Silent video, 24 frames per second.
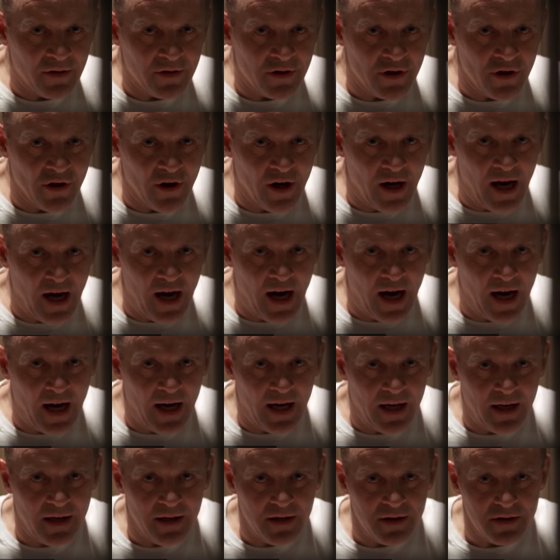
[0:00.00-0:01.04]
don't your
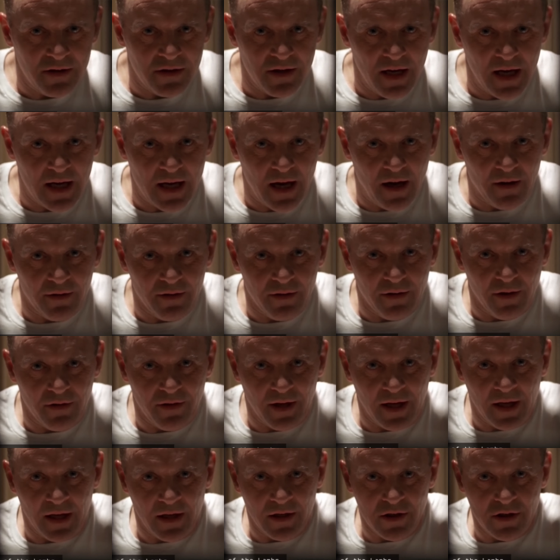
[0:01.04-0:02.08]
eyes seek out
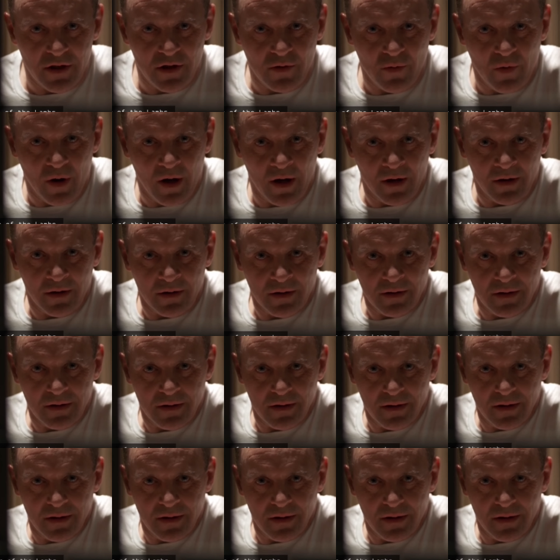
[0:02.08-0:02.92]
the things you want?